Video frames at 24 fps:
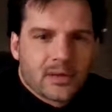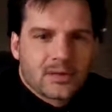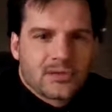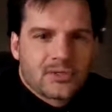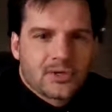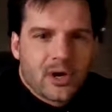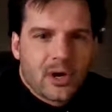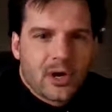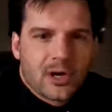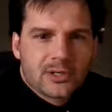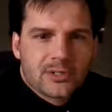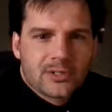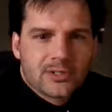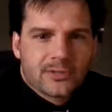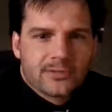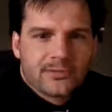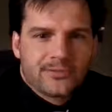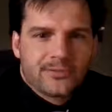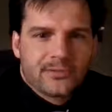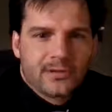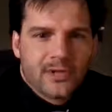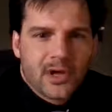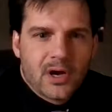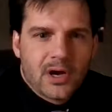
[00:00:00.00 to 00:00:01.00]
doctor
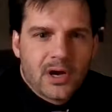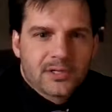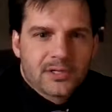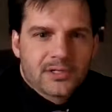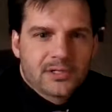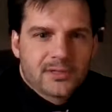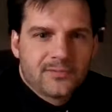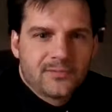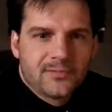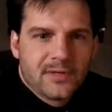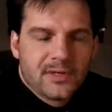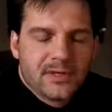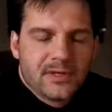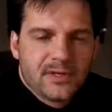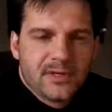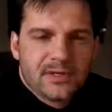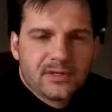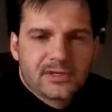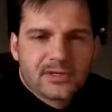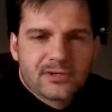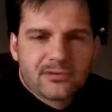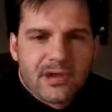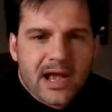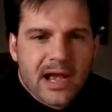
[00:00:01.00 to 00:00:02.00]
of philosophy in
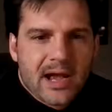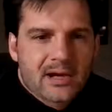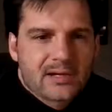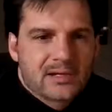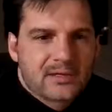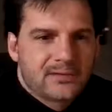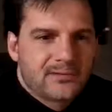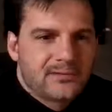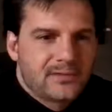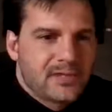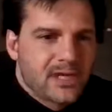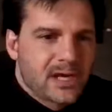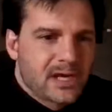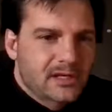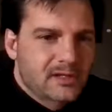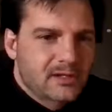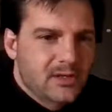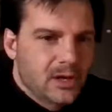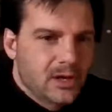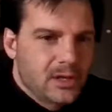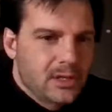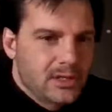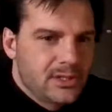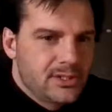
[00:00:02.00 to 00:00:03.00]
interactive
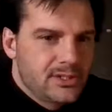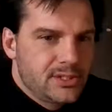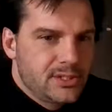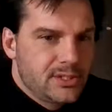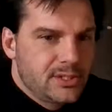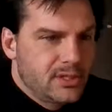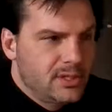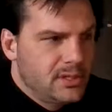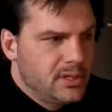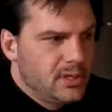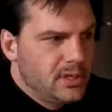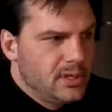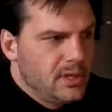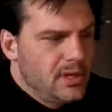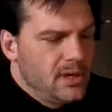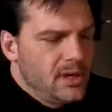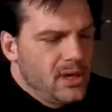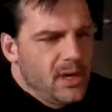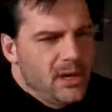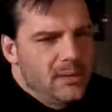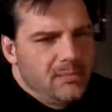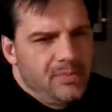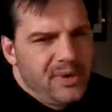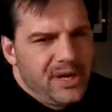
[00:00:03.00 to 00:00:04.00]
technology.
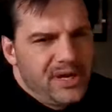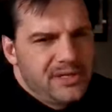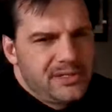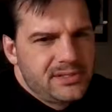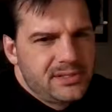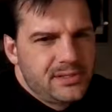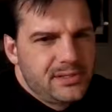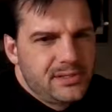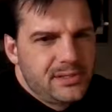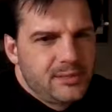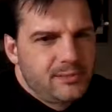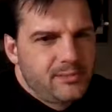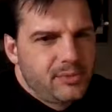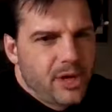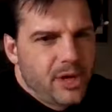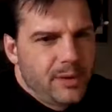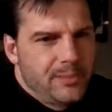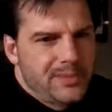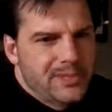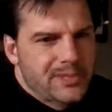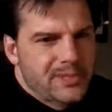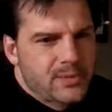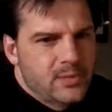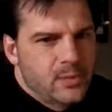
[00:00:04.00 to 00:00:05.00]
And basically, the
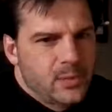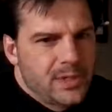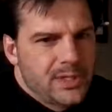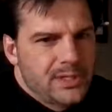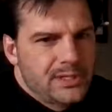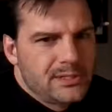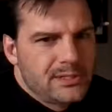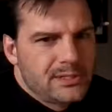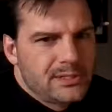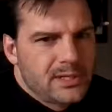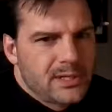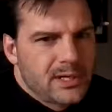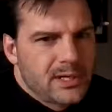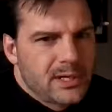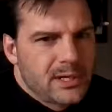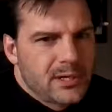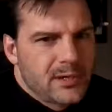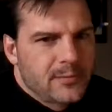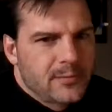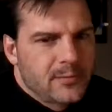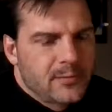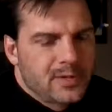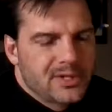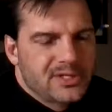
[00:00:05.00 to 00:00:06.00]
premise was
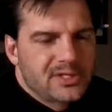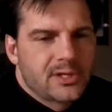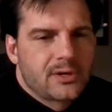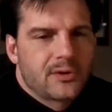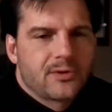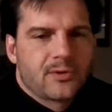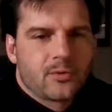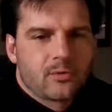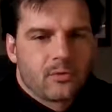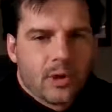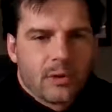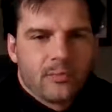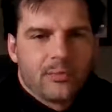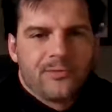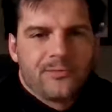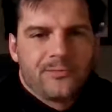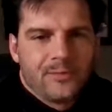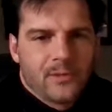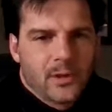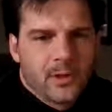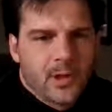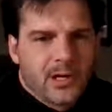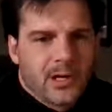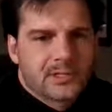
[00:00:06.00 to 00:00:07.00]
it's under the realm of
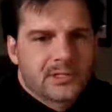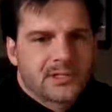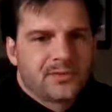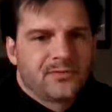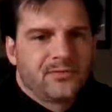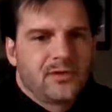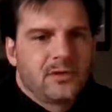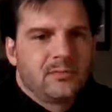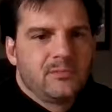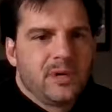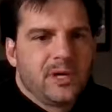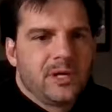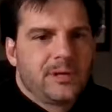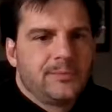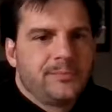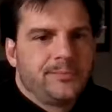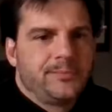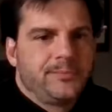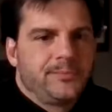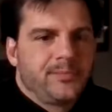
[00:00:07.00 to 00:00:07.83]
philosophy, but